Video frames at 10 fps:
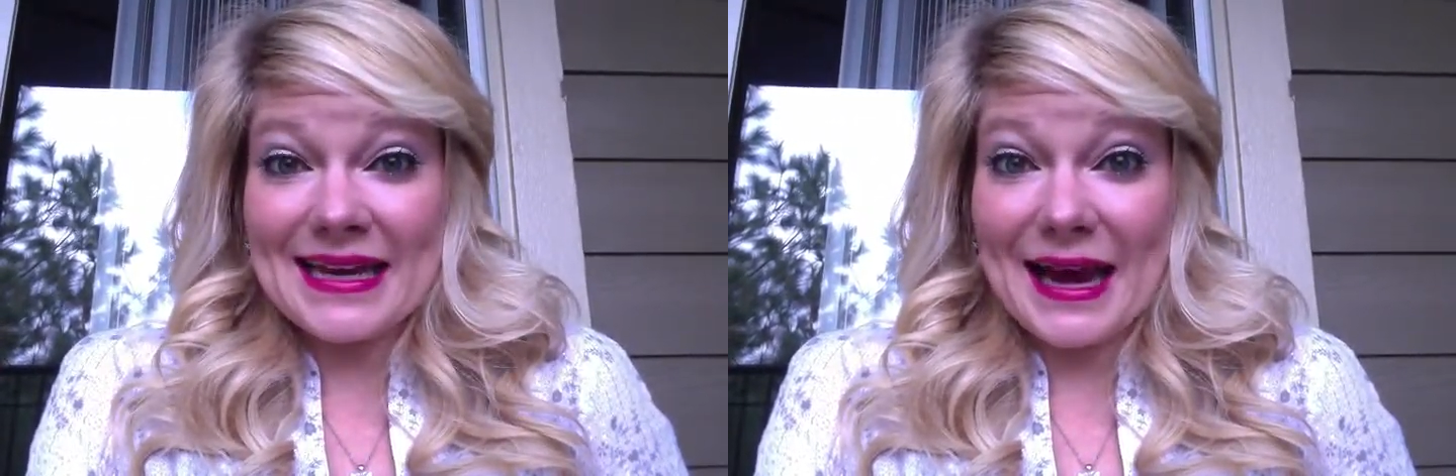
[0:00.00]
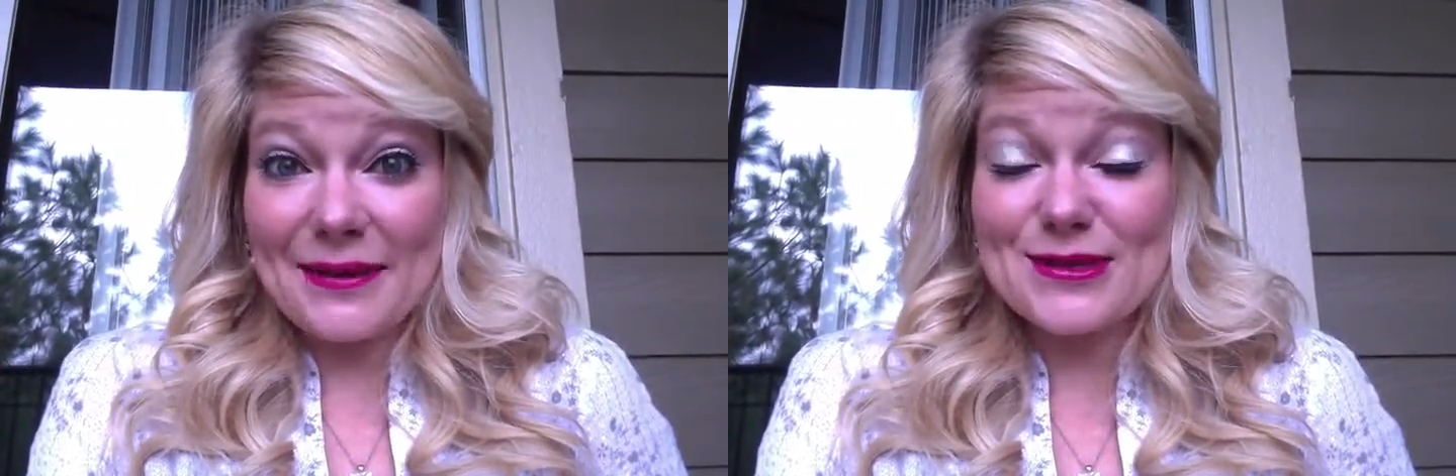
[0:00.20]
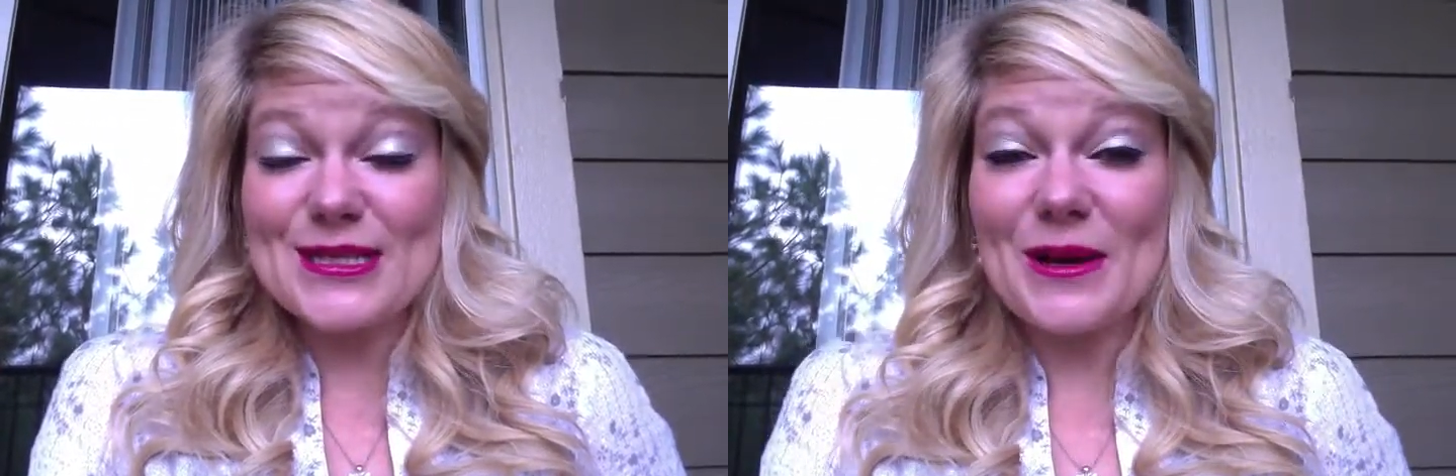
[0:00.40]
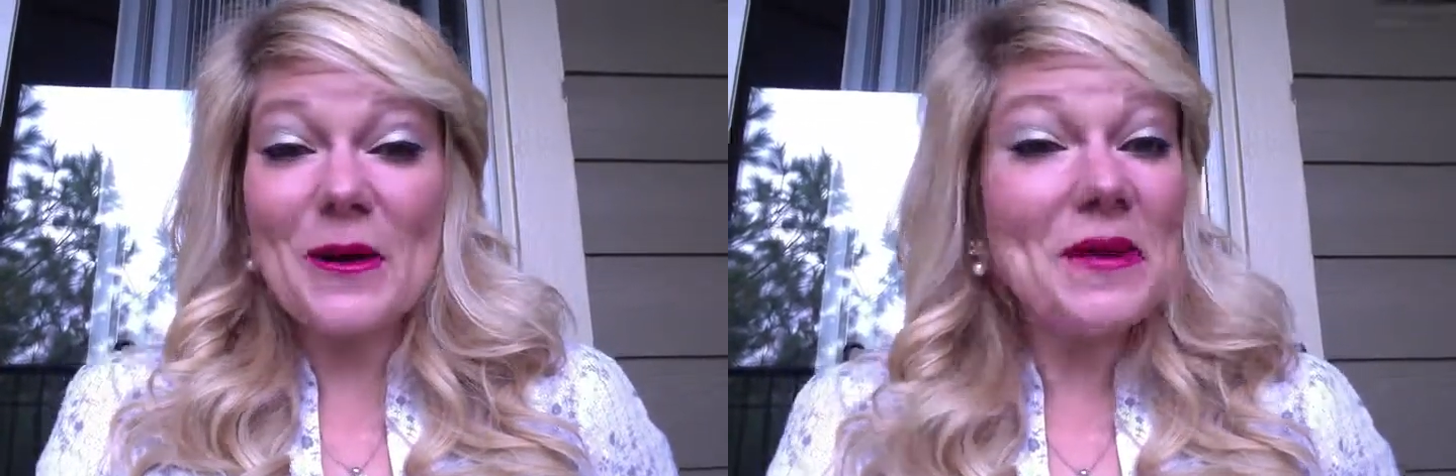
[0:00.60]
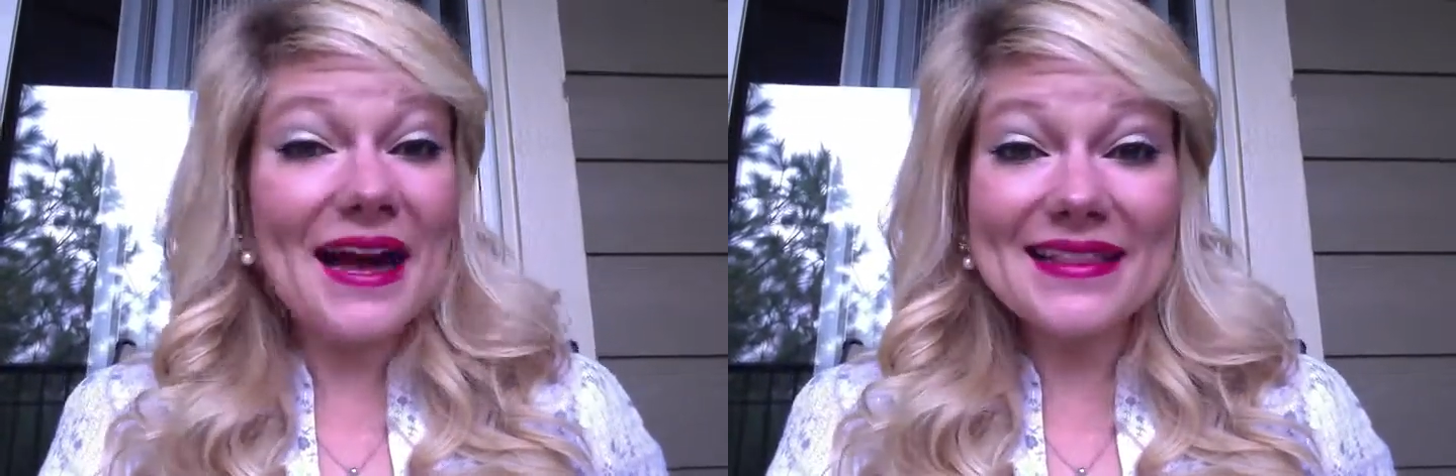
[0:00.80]
and I'm so
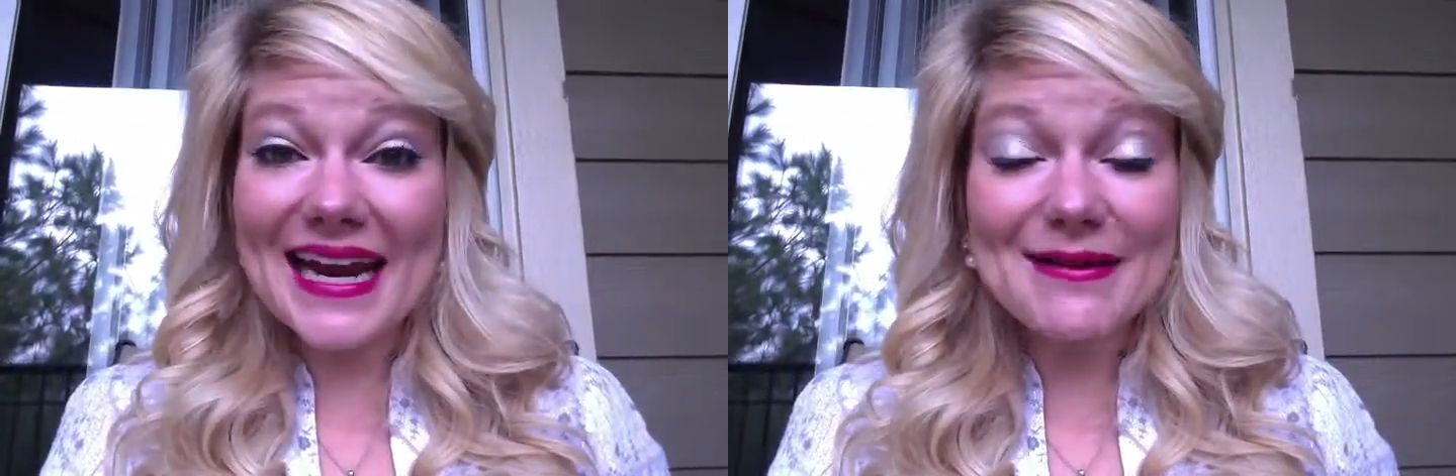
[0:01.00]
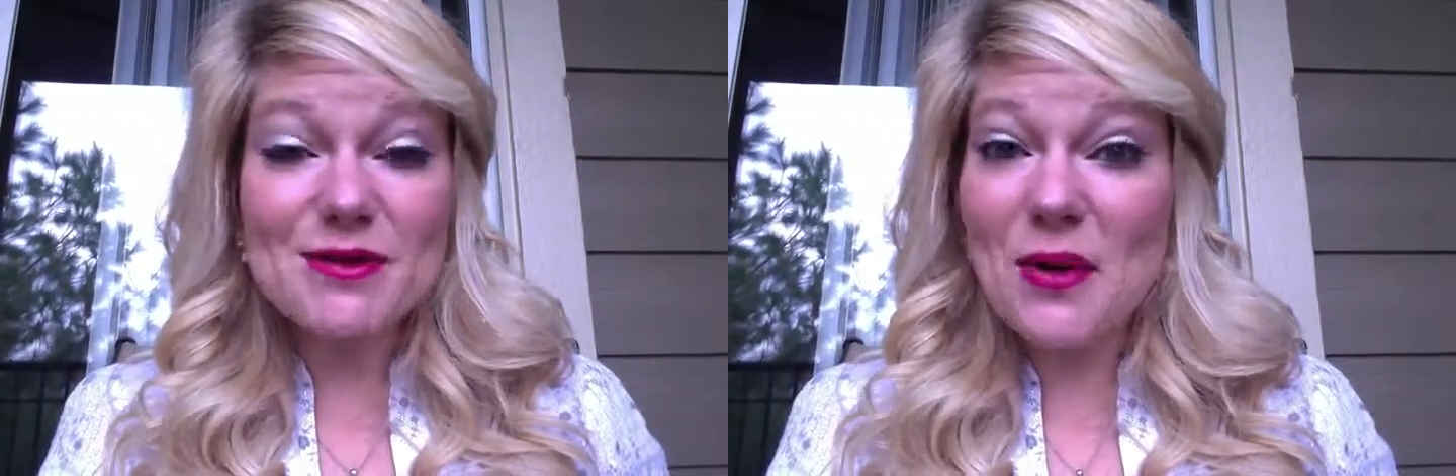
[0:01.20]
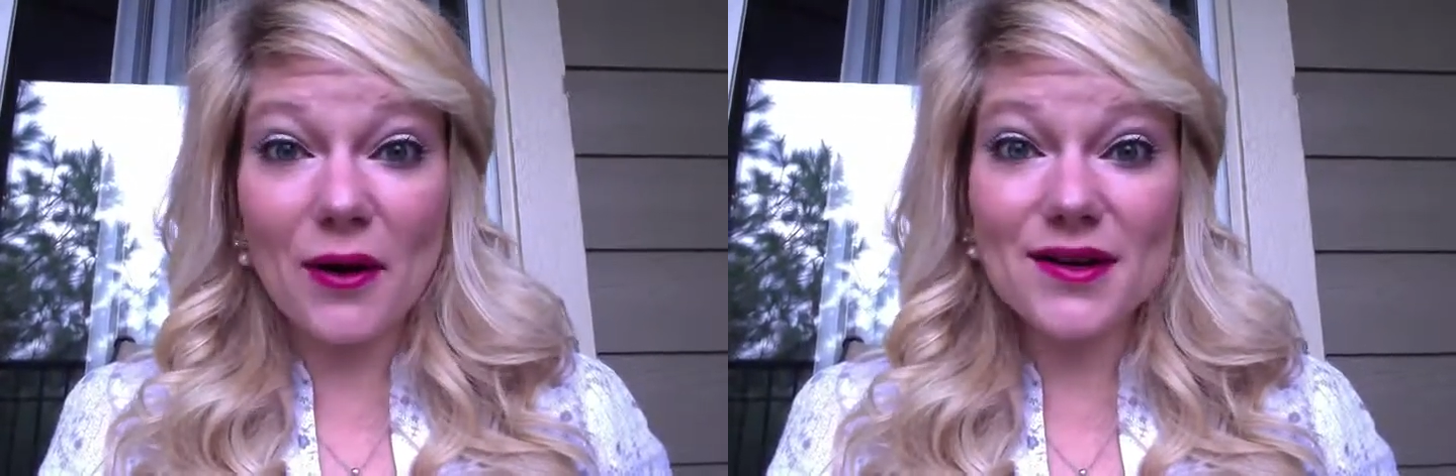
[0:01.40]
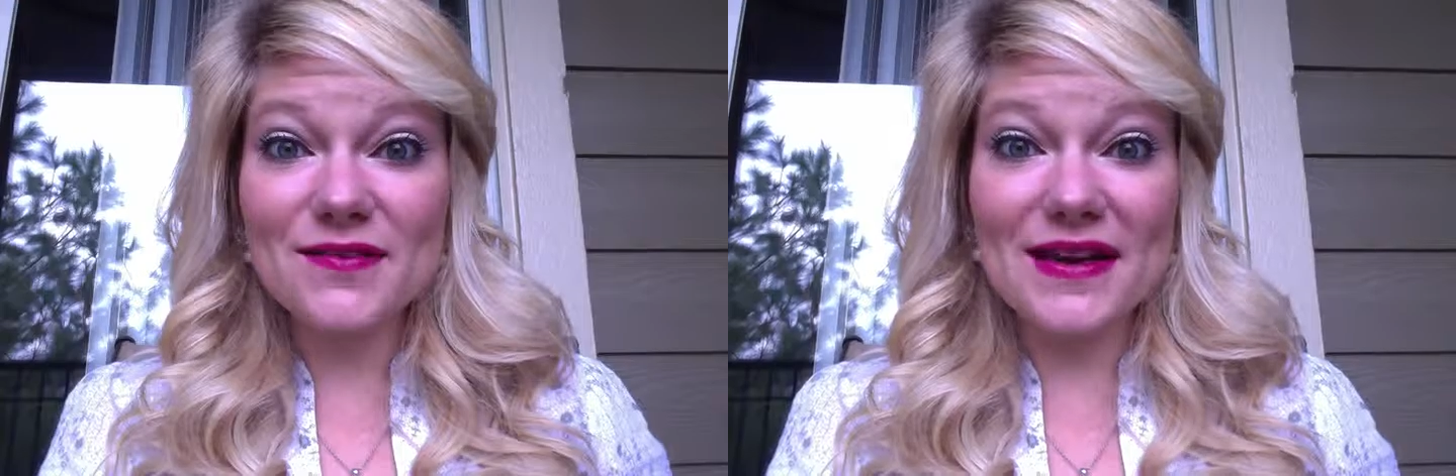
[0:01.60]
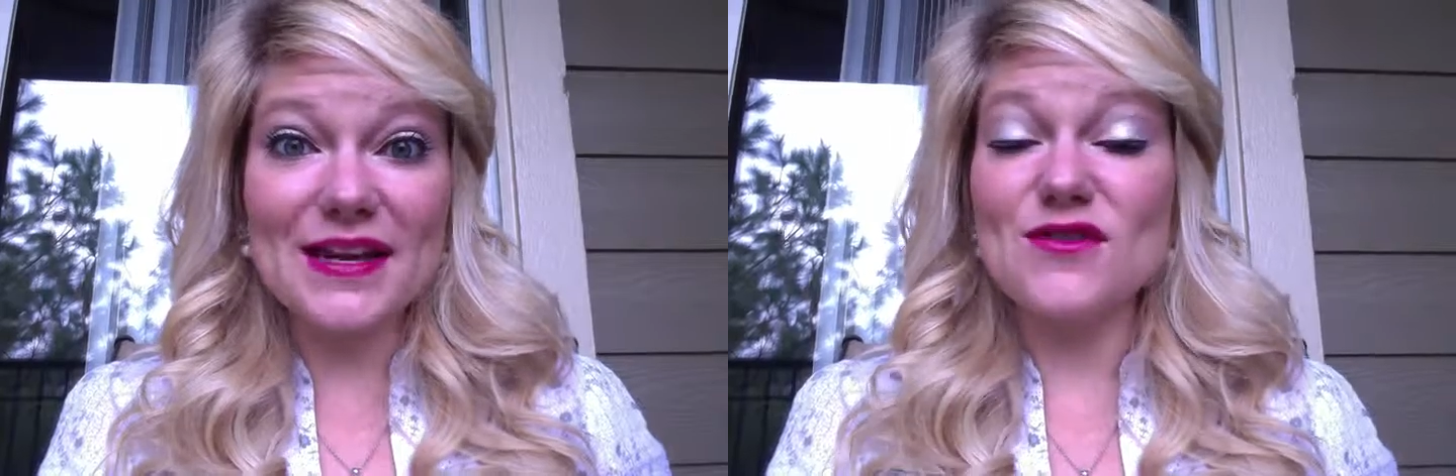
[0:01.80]
glad that I'm a part of
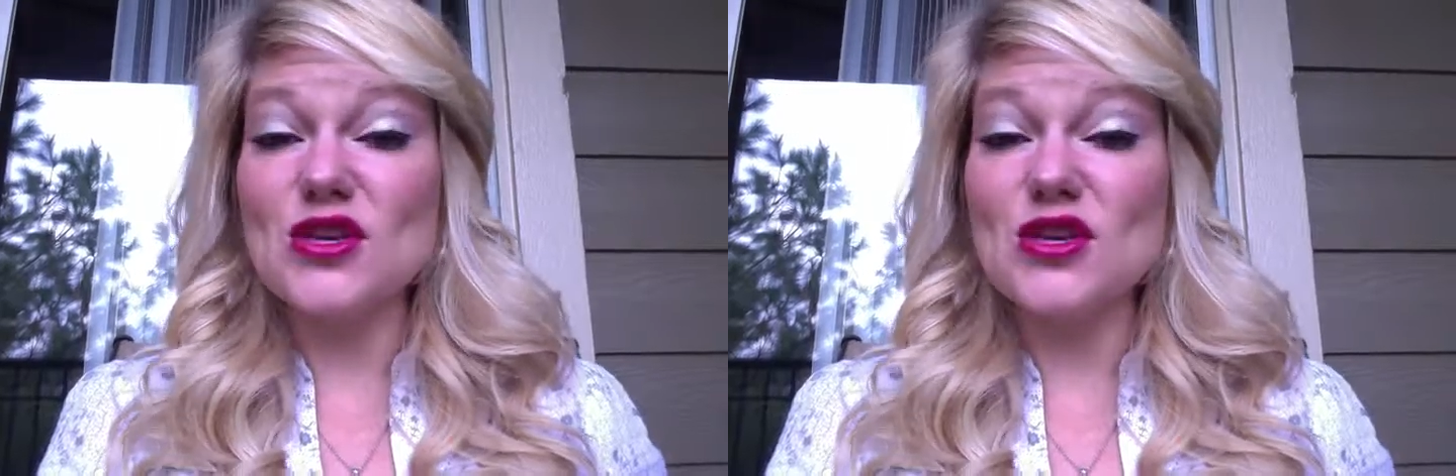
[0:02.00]
it. If